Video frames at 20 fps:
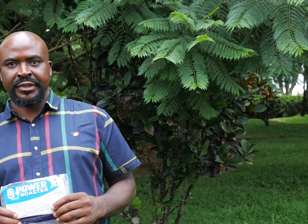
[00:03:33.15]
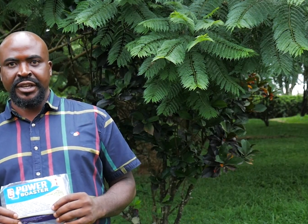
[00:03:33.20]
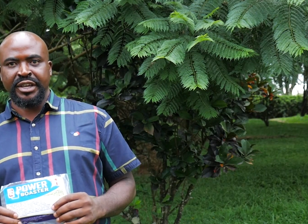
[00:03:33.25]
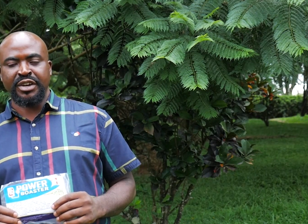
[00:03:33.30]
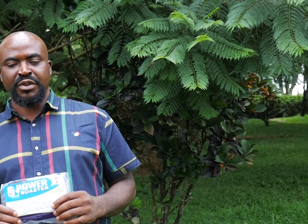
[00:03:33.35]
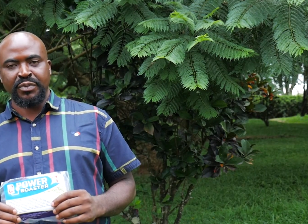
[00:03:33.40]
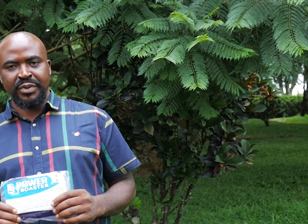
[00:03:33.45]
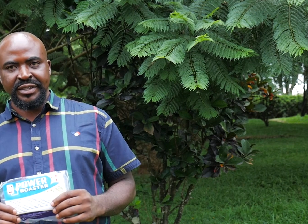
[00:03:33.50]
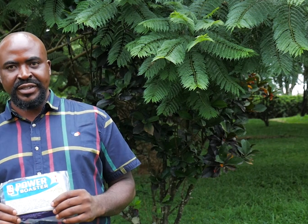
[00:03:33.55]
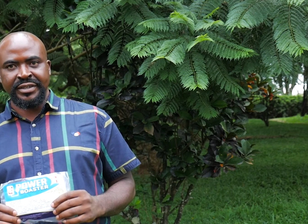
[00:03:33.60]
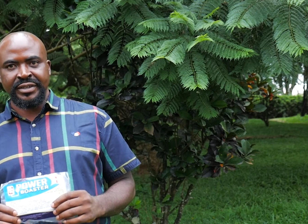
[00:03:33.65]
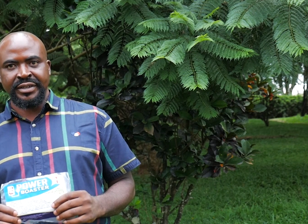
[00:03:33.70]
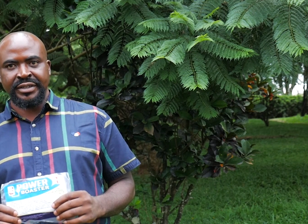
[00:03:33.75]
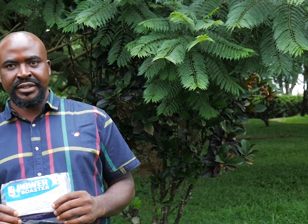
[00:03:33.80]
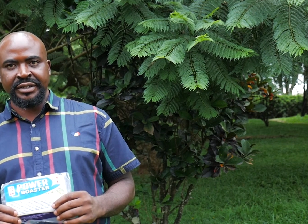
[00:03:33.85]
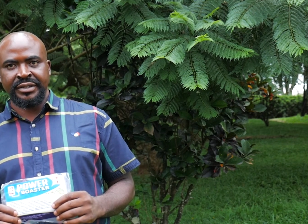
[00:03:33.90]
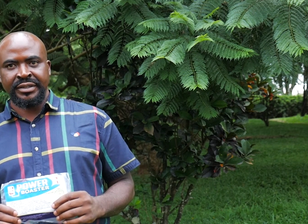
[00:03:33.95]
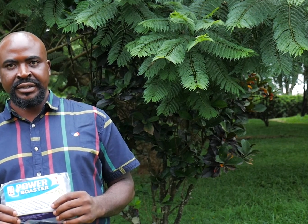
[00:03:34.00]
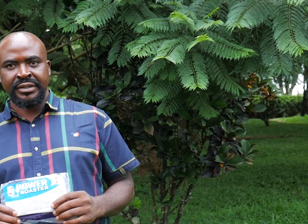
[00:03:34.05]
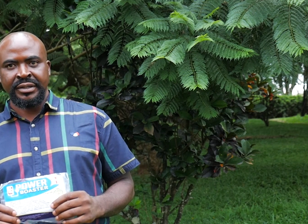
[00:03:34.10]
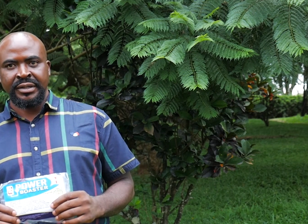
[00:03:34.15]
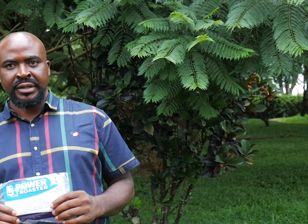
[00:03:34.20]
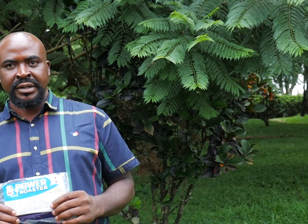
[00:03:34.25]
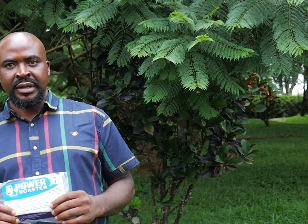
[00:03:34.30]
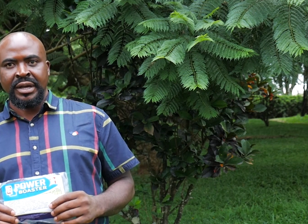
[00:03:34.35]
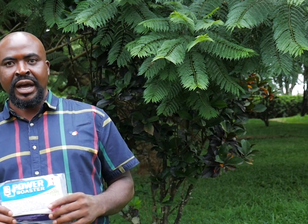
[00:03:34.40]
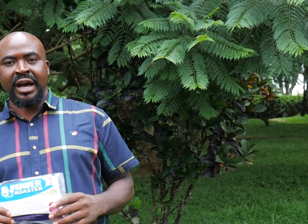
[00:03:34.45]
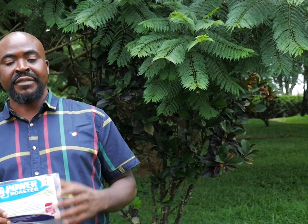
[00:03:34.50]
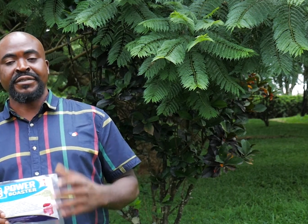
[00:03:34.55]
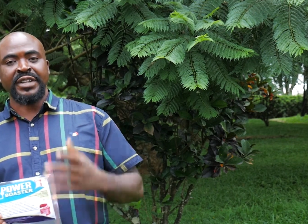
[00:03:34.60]
in research,
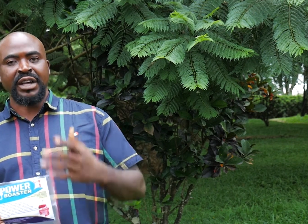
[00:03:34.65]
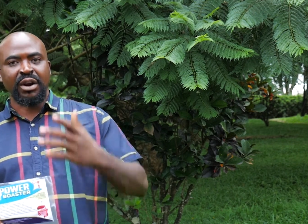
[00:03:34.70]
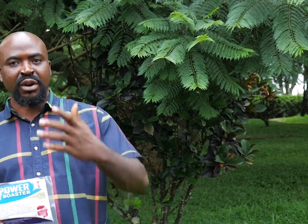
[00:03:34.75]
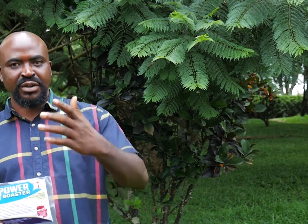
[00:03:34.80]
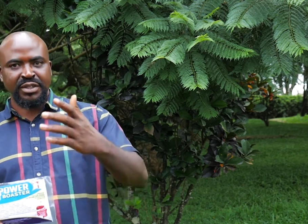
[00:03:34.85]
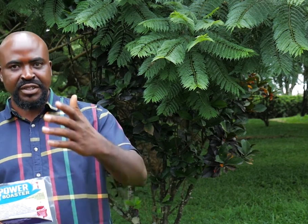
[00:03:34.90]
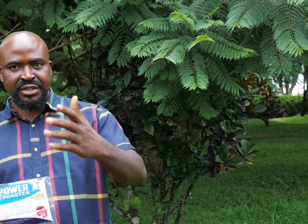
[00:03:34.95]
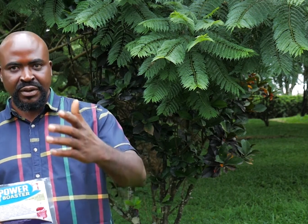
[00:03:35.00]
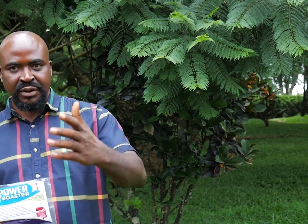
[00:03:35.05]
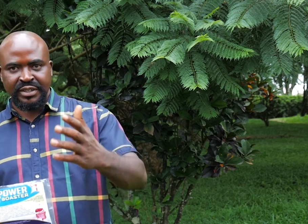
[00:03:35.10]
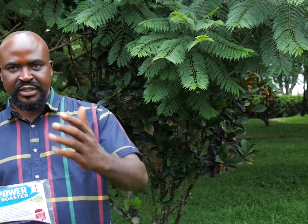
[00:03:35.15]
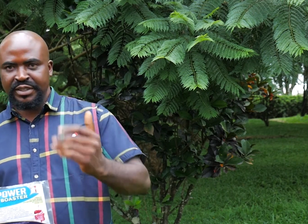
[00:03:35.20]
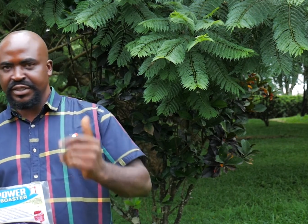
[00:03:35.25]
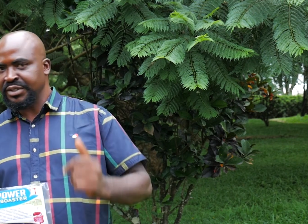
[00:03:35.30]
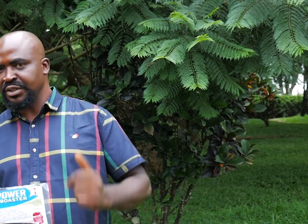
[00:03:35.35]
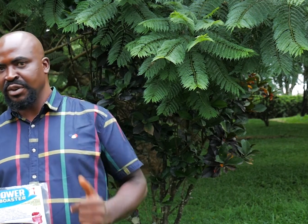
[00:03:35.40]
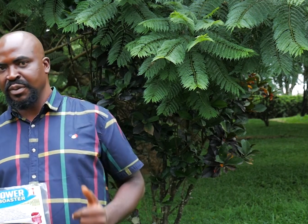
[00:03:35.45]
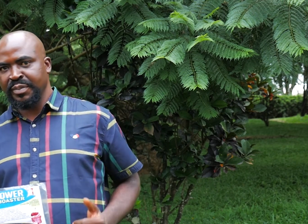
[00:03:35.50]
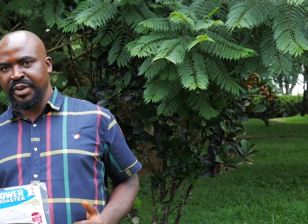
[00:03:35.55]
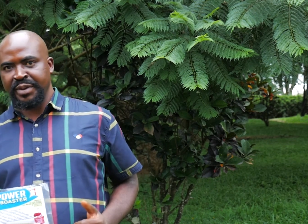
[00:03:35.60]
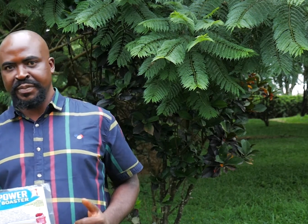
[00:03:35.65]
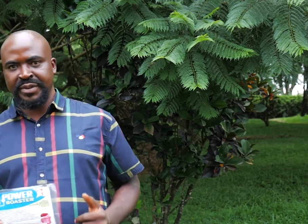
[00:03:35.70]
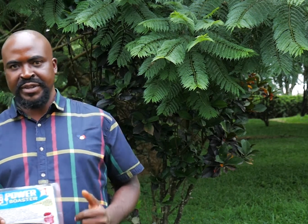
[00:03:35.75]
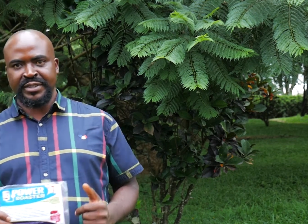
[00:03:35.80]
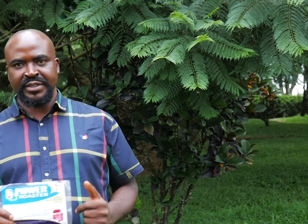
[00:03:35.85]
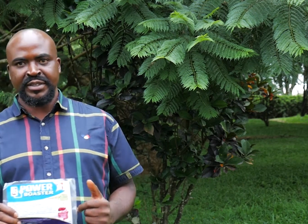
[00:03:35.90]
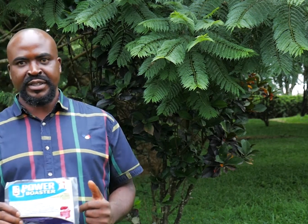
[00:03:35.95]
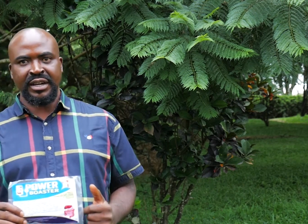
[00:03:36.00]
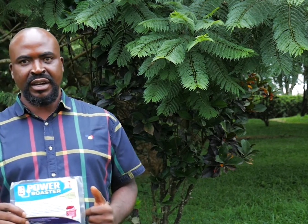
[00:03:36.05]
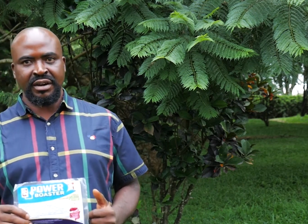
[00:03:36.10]
after consulting so many
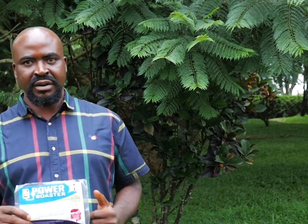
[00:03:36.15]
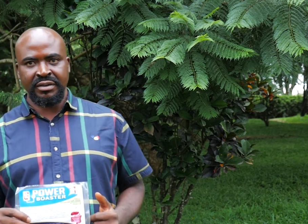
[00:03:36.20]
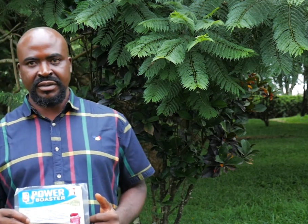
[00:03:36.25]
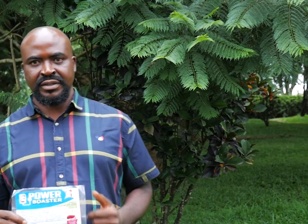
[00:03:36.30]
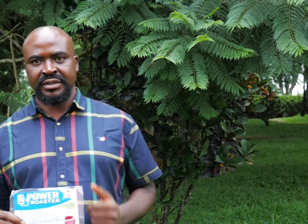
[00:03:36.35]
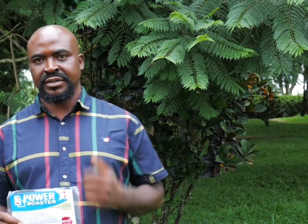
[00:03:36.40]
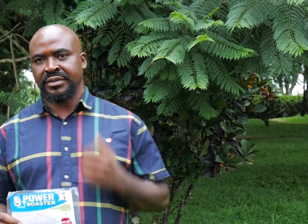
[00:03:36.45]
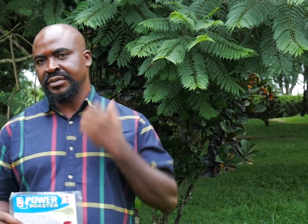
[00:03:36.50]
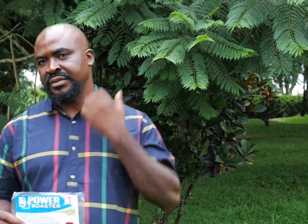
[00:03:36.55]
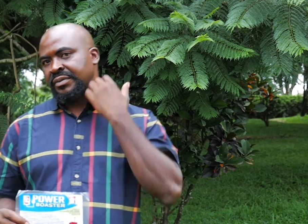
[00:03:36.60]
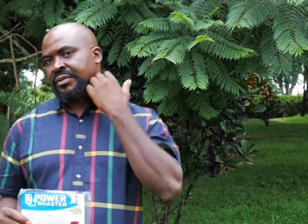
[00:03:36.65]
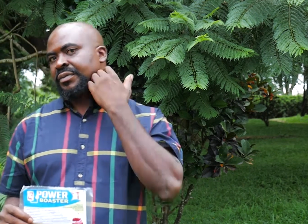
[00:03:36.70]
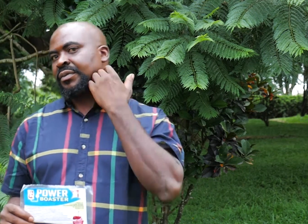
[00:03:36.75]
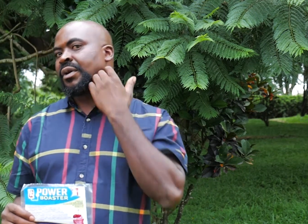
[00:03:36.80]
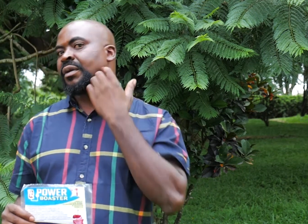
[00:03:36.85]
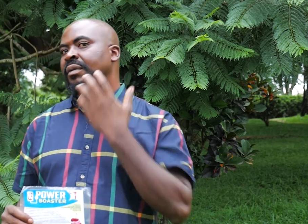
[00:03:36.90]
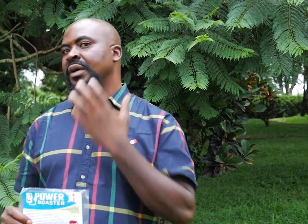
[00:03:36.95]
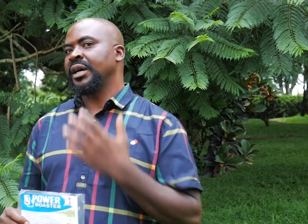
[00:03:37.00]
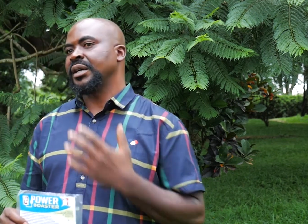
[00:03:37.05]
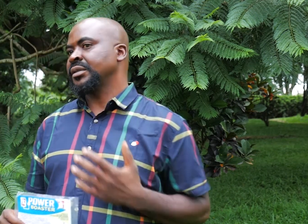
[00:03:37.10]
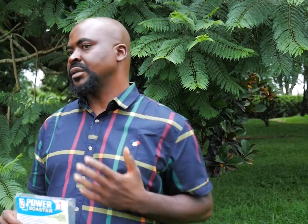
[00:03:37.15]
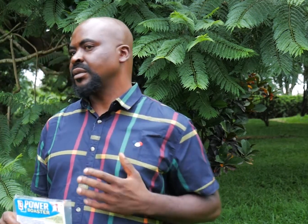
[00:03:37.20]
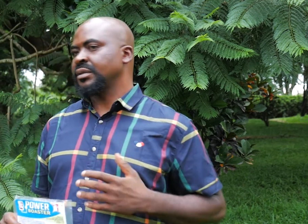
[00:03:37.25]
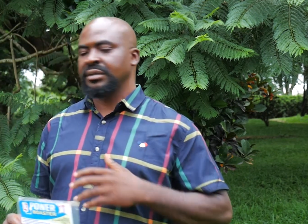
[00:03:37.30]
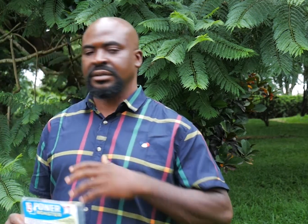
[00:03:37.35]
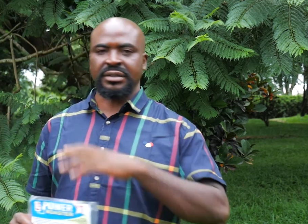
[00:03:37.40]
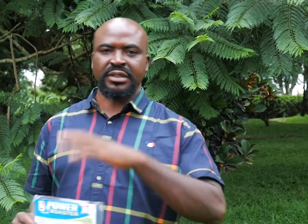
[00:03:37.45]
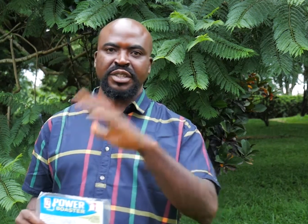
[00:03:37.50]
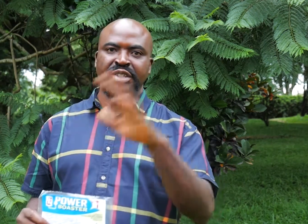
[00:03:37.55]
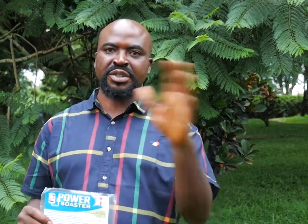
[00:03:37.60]
persons across worldwide,
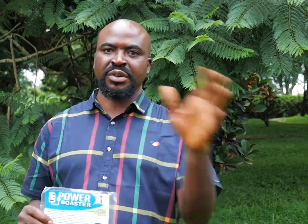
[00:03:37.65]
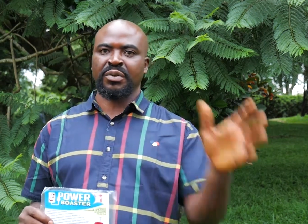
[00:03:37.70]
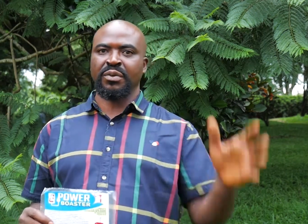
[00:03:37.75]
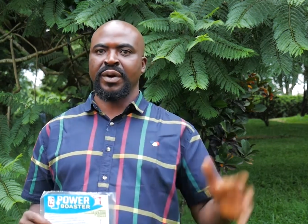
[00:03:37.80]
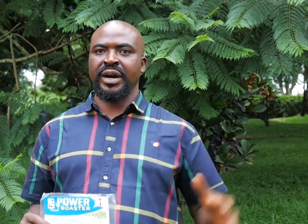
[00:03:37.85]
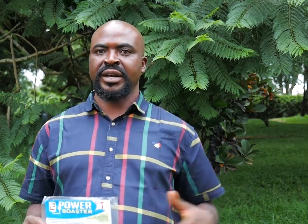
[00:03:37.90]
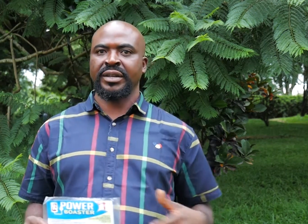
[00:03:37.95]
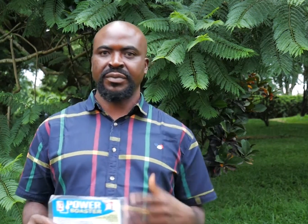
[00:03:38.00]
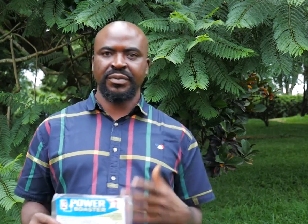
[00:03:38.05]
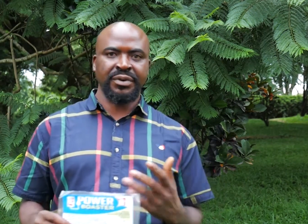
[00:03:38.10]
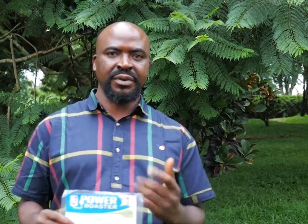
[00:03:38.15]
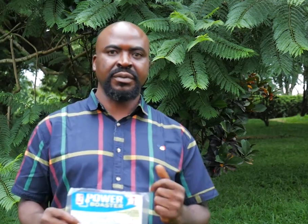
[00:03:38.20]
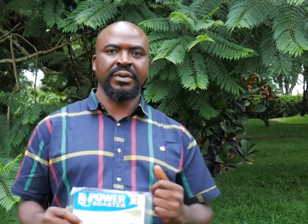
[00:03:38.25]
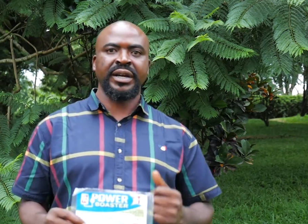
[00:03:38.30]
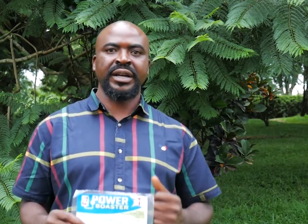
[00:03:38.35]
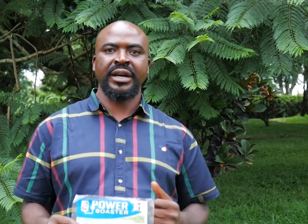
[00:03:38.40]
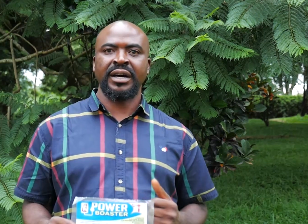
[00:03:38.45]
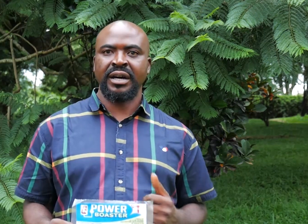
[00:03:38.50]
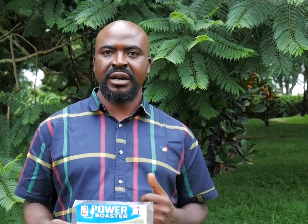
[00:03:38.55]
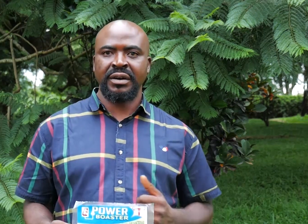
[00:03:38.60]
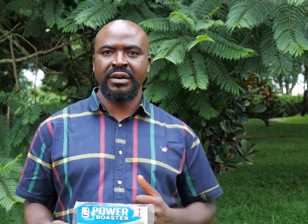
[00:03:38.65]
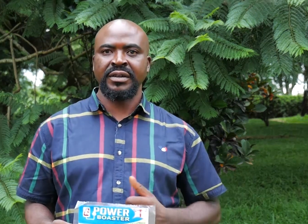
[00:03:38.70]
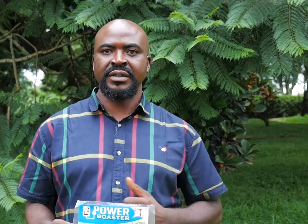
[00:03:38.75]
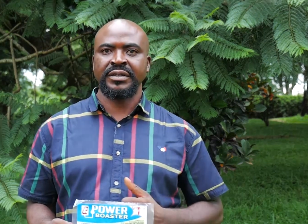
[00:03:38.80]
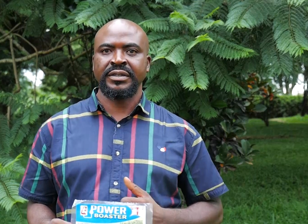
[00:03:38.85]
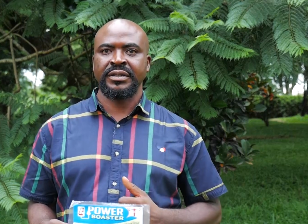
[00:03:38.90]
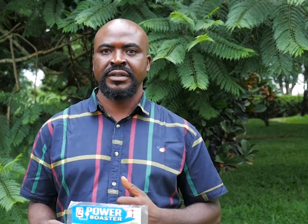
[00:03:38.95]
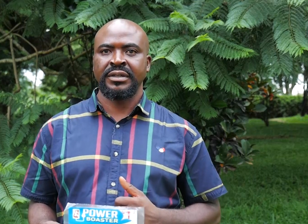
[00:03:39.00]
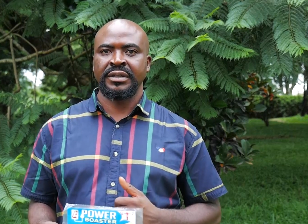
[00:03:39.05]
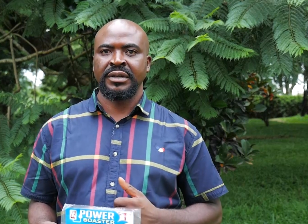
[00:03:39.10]
nationwide, worldwide,
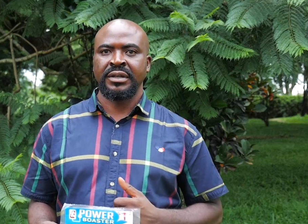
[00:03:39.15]
across,